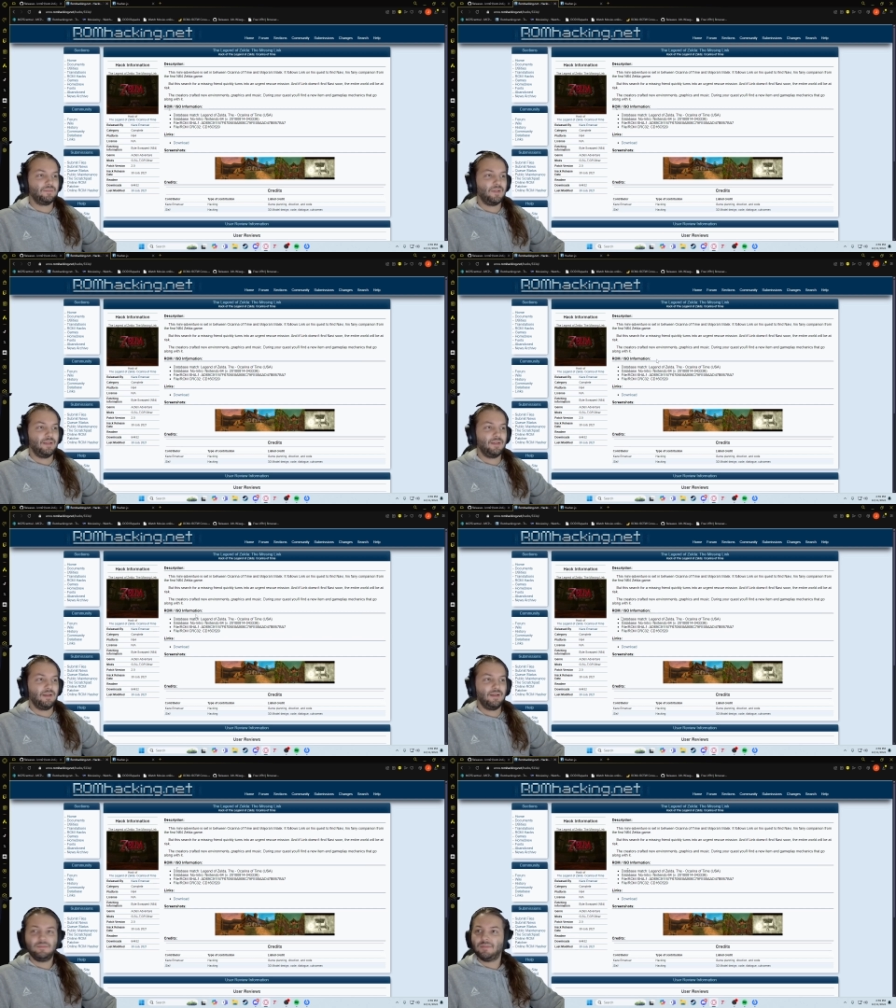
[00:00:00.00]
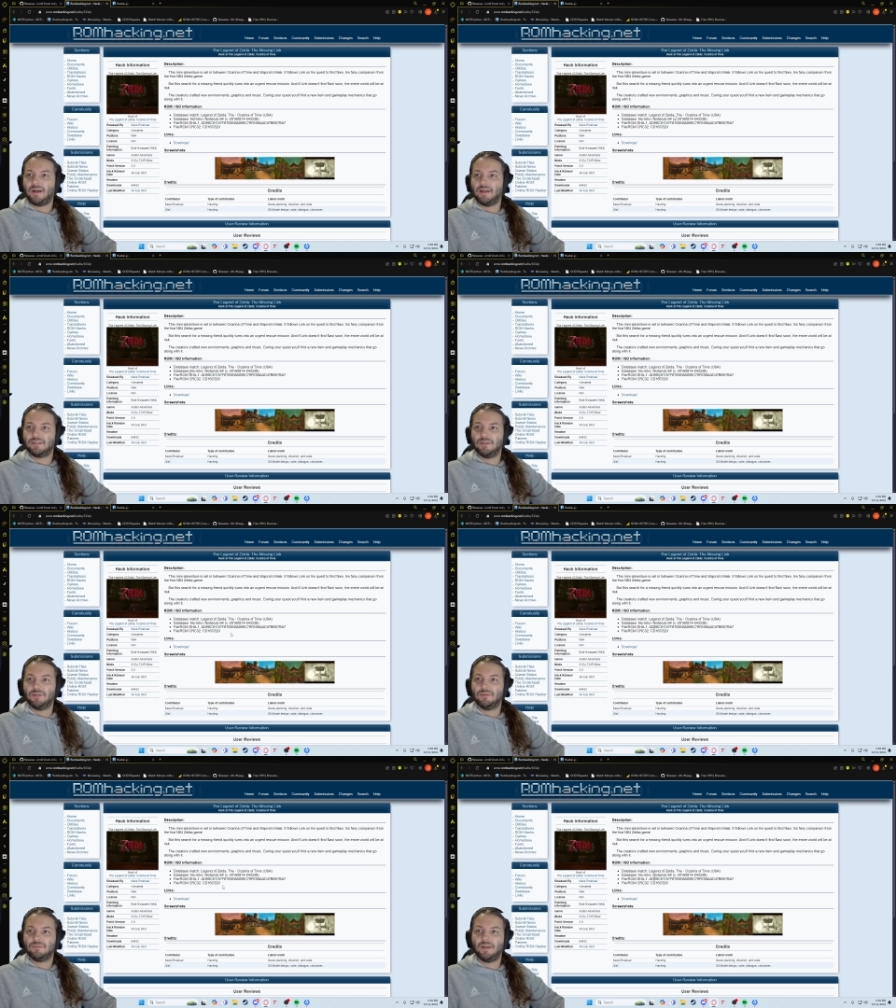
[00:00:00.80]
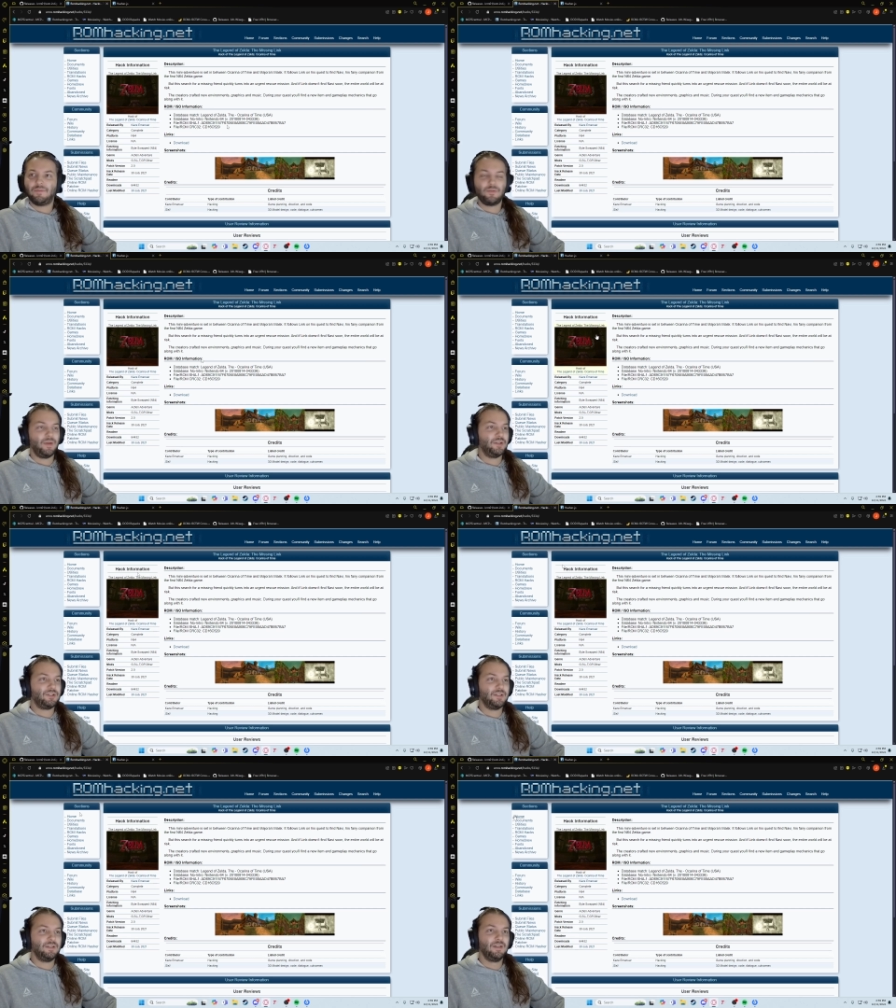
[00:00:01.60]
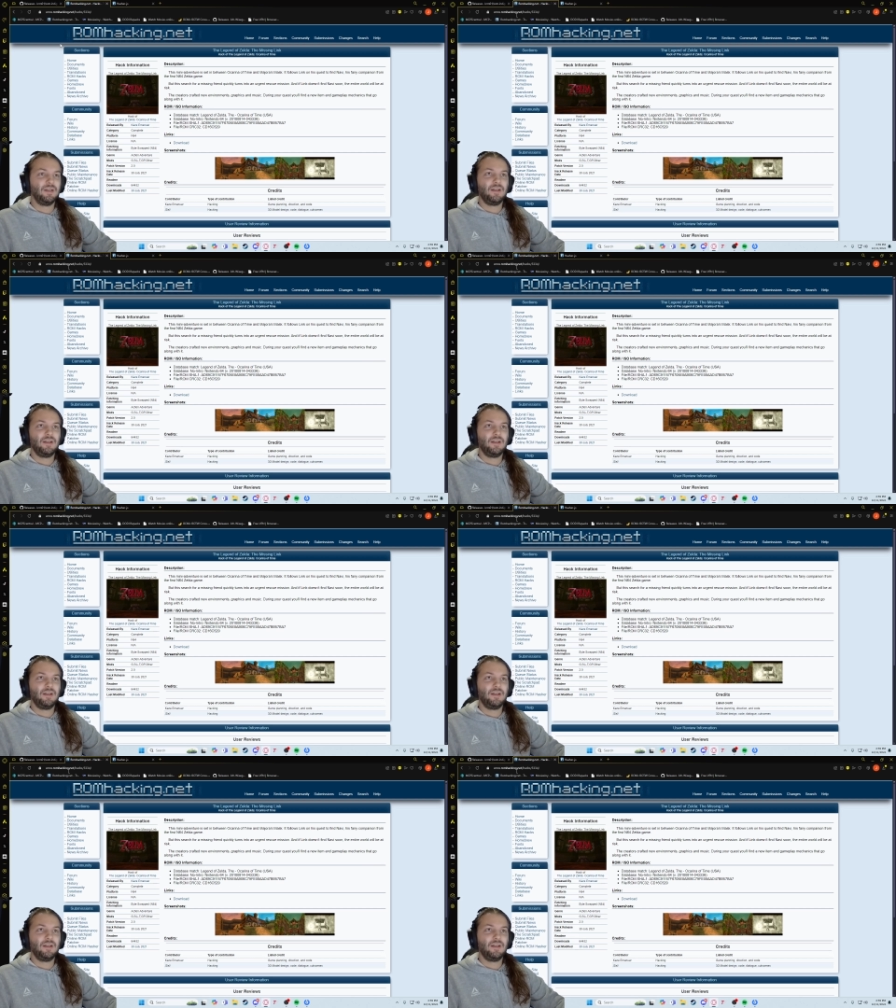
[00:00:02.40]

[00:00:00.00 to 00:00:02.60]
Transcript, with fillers: and the ISO information.